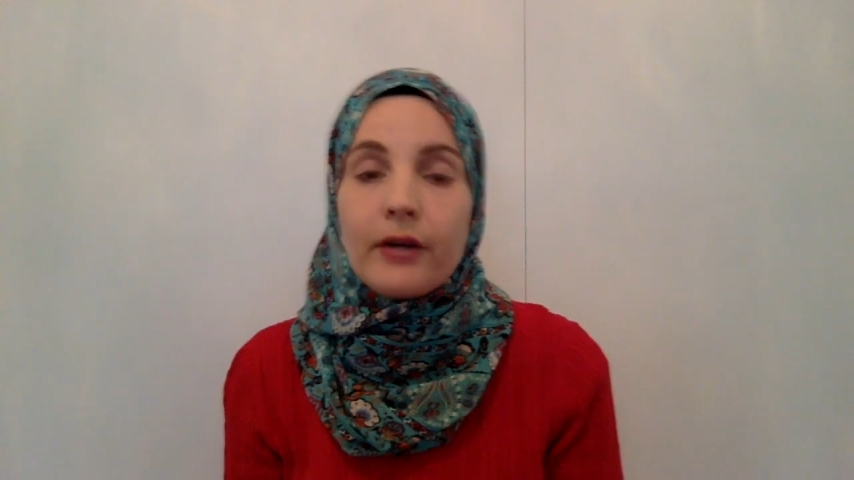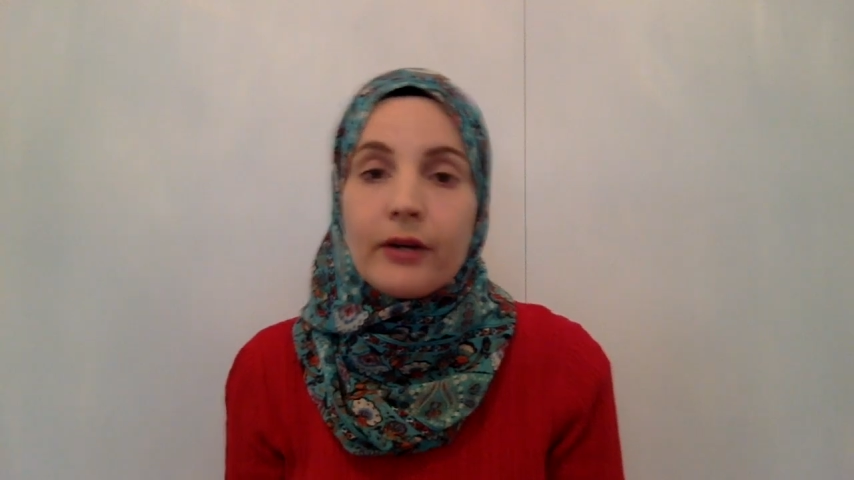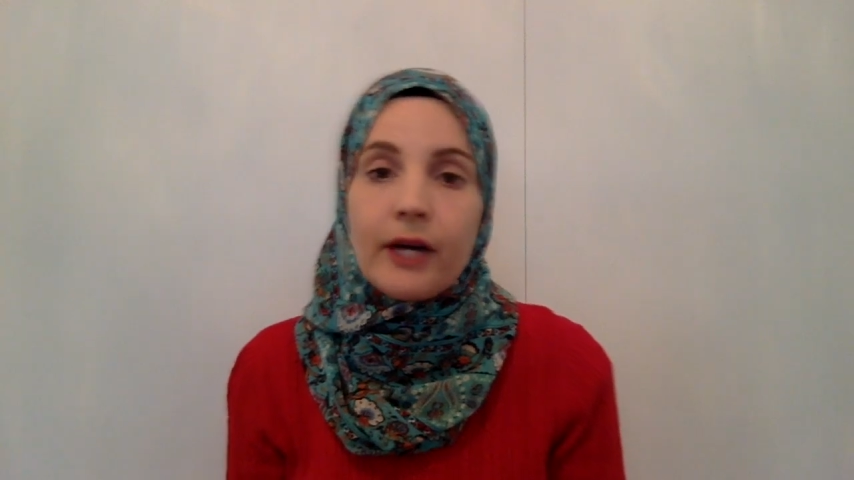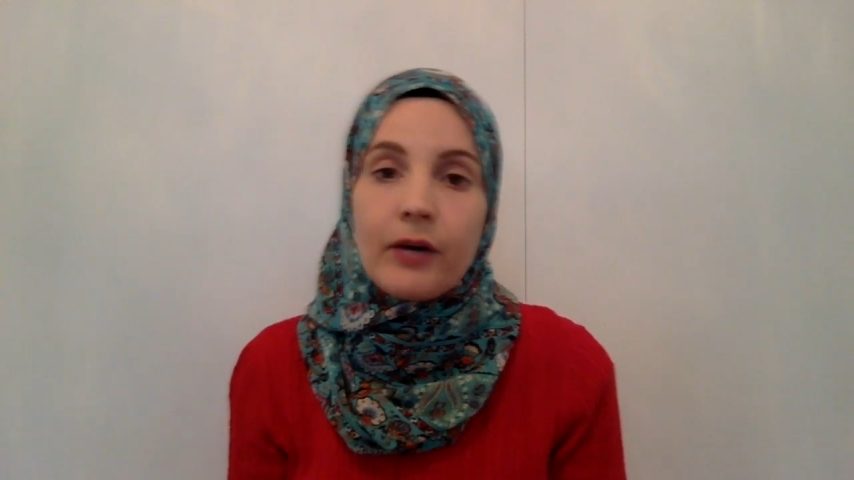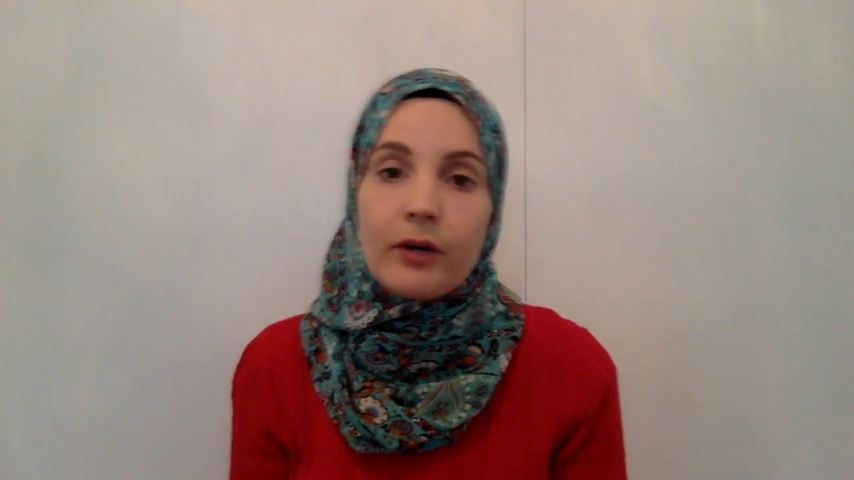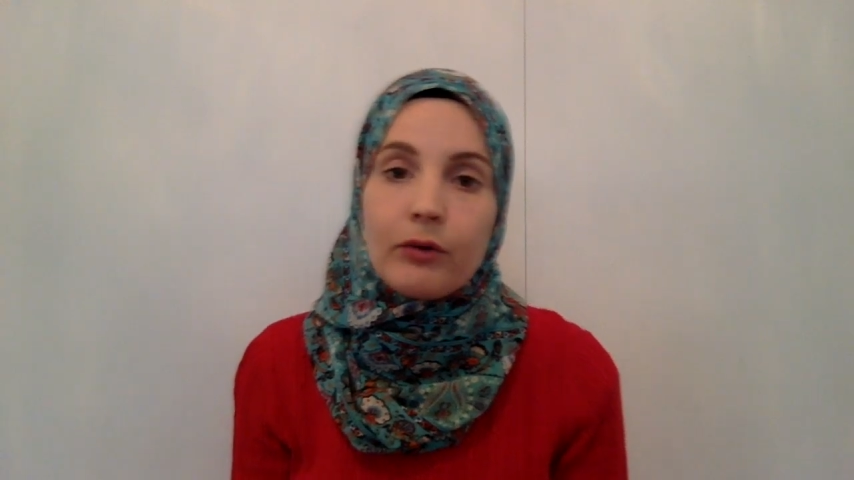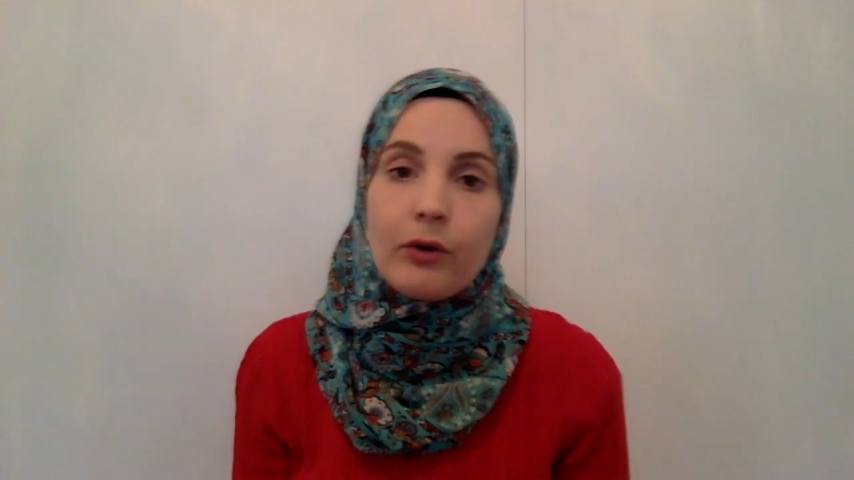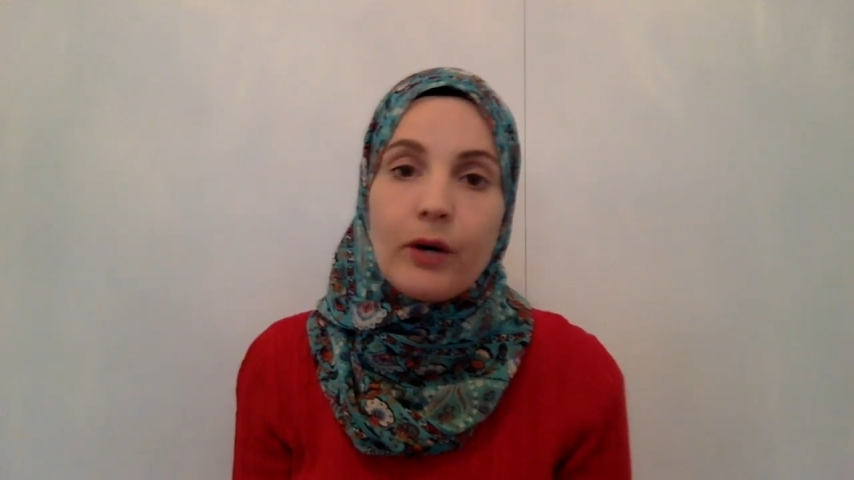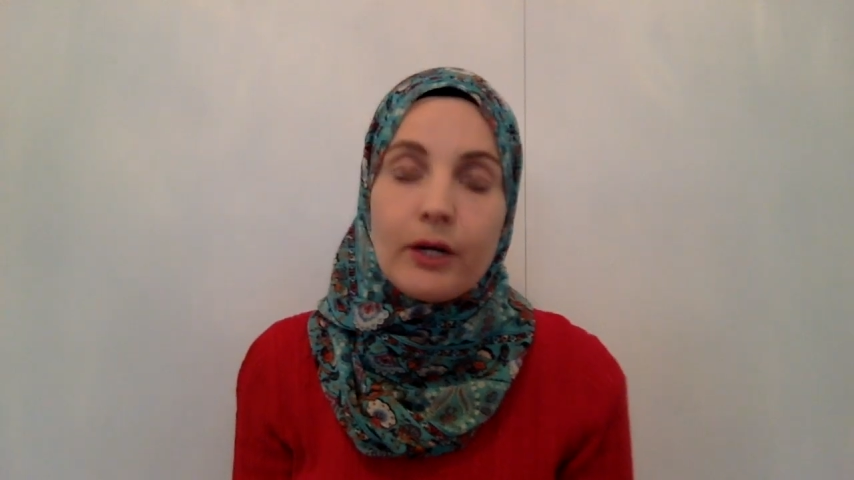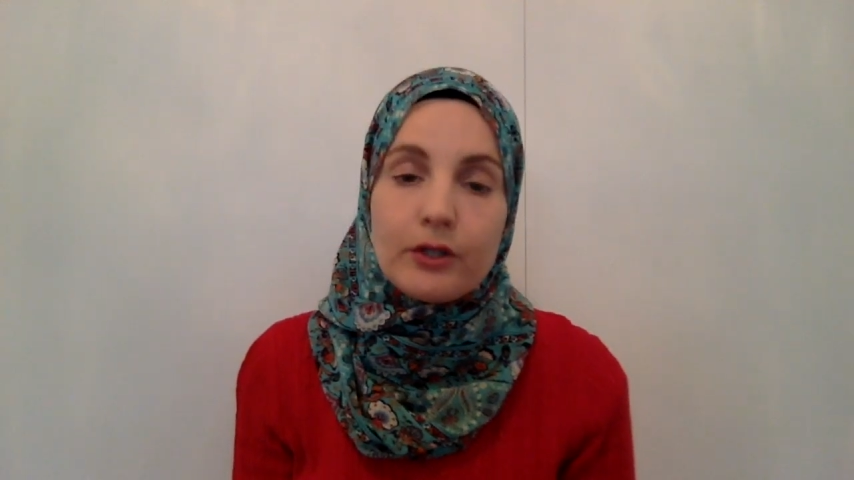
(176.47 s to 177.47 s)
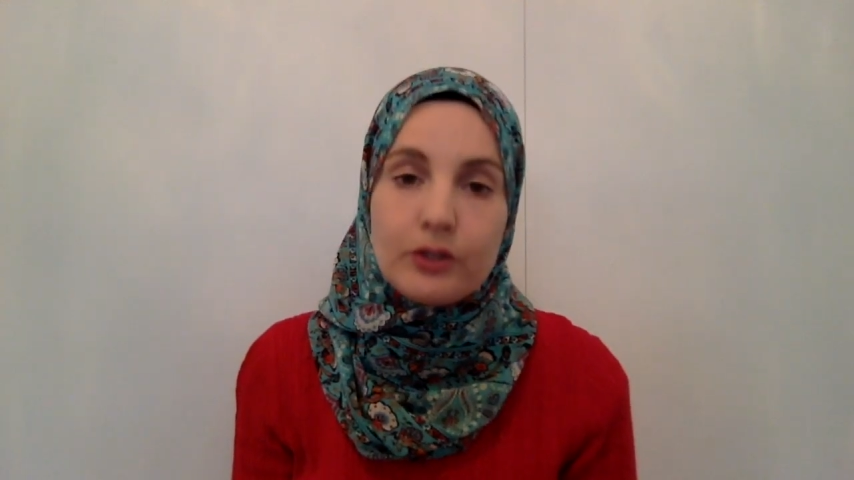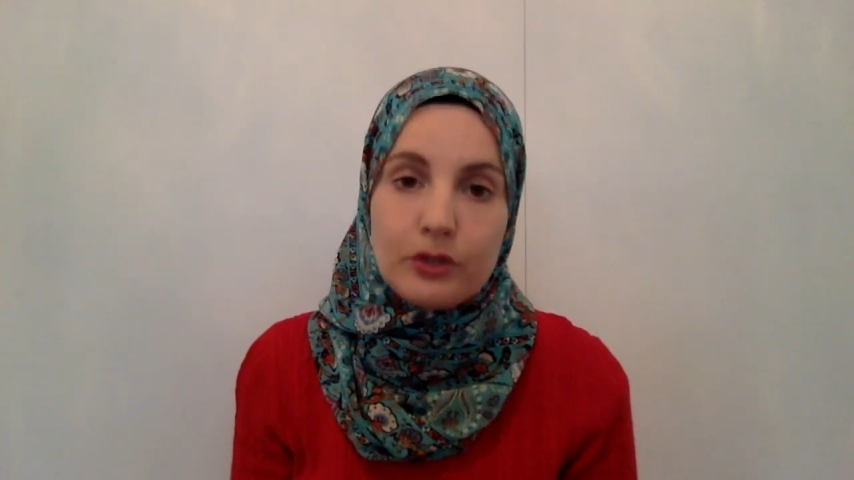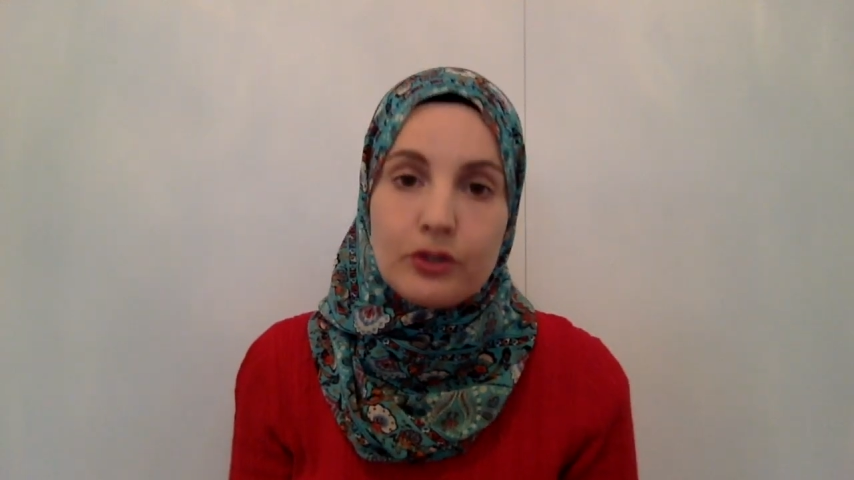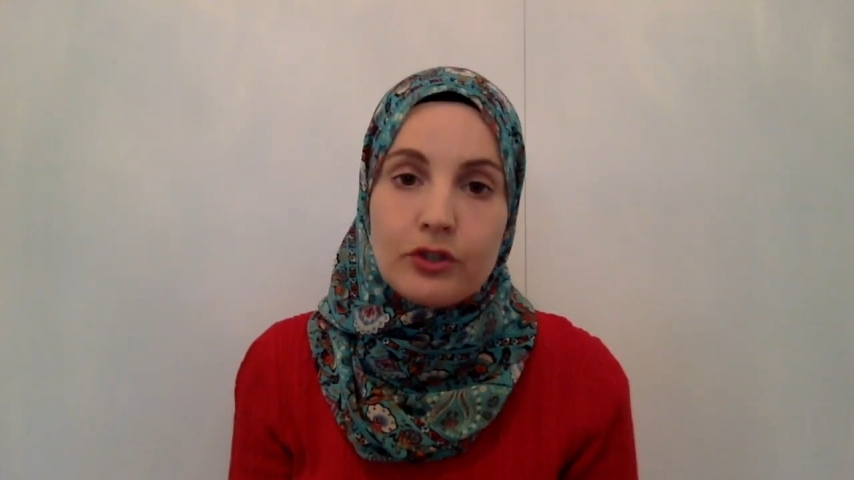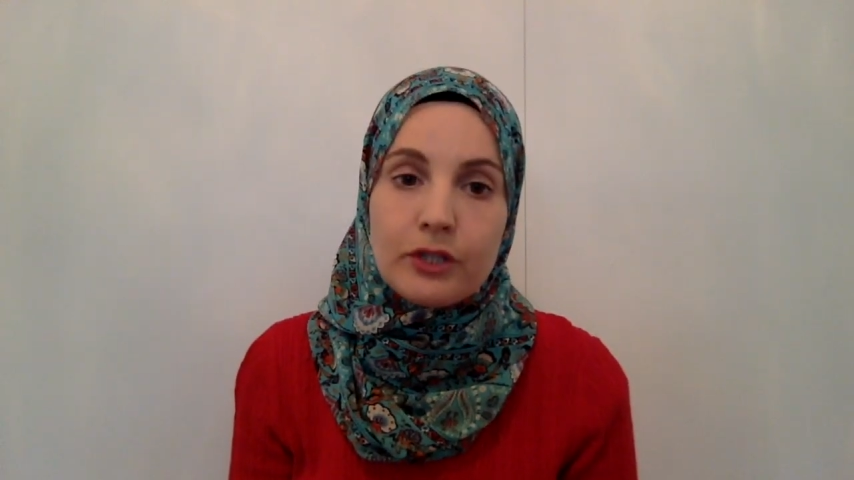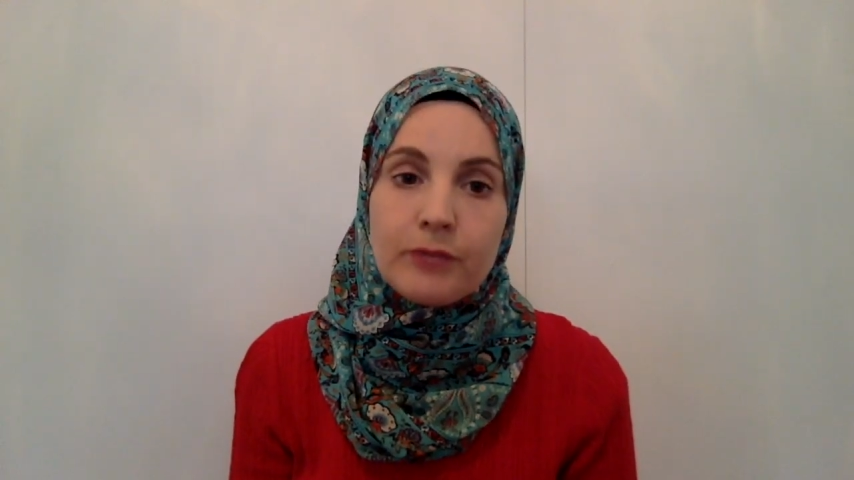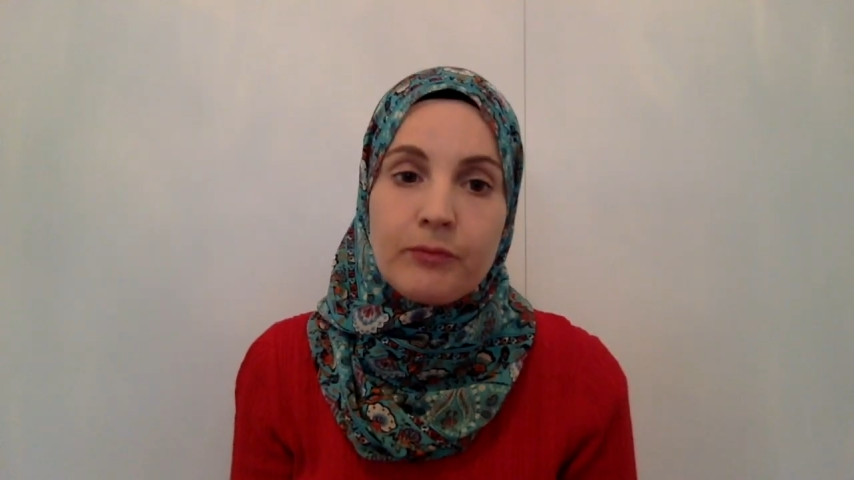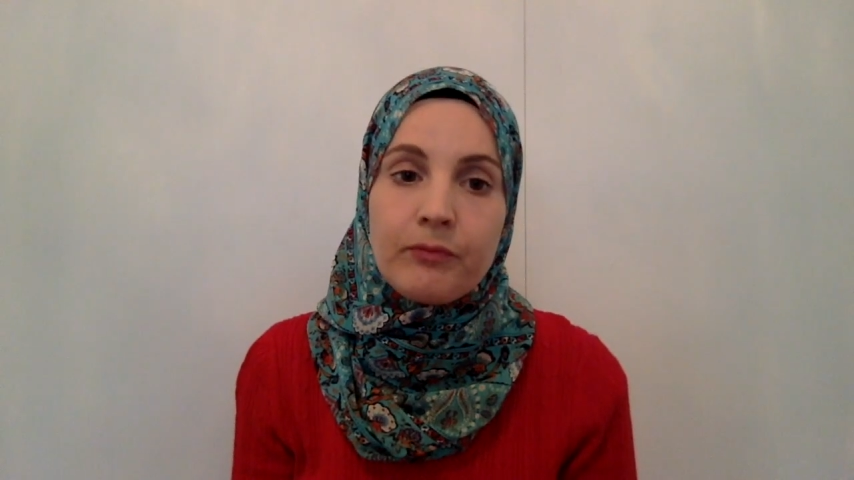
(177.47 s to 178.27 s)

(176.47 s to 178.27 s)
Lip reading: your cataract requires surgery.